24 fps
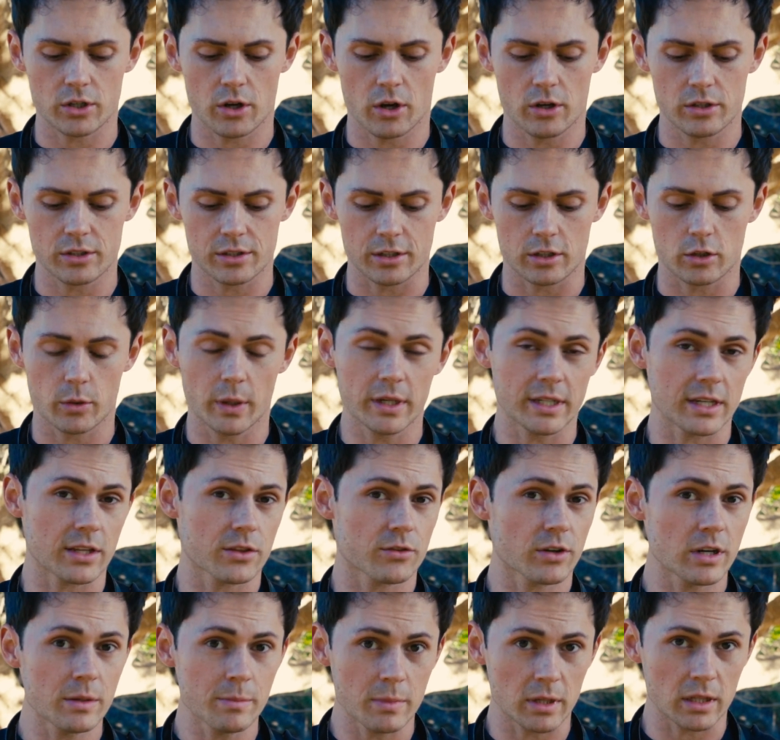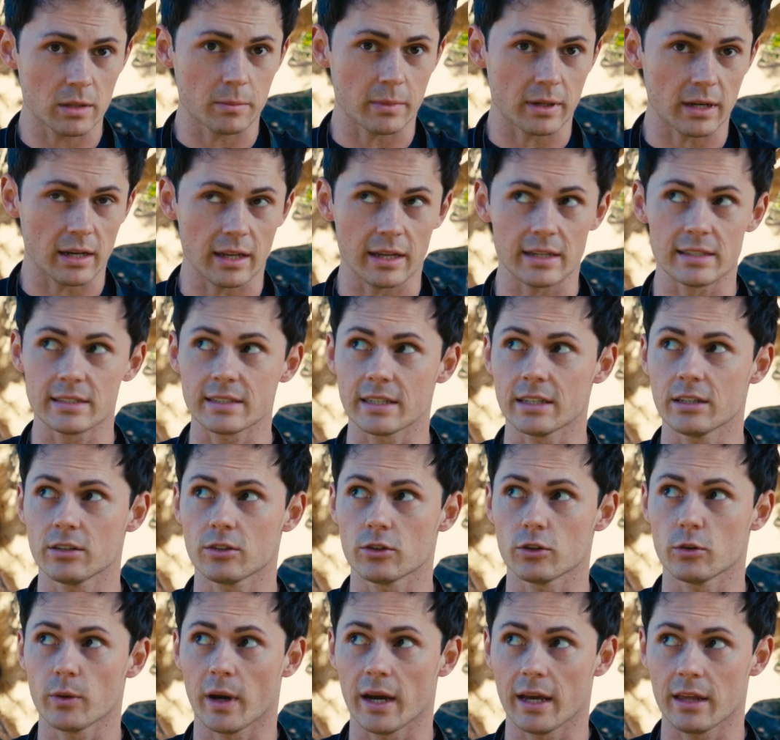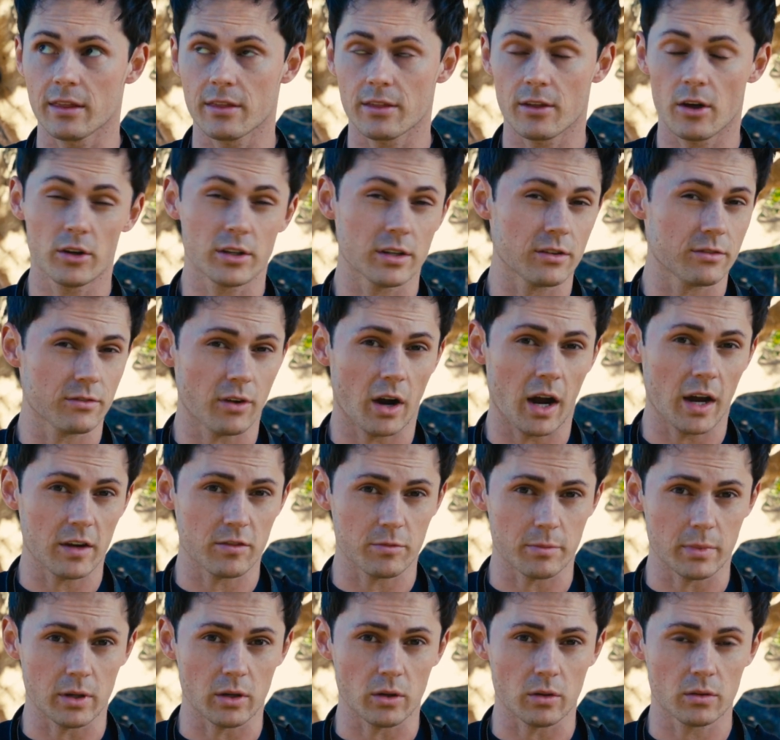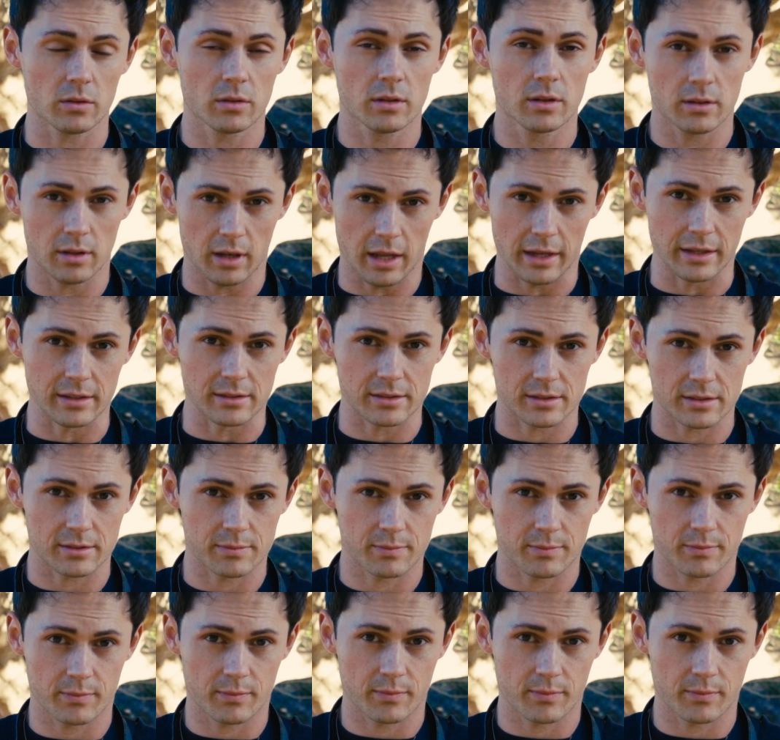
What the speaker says: turns the 23mm lens into a 35mm lens.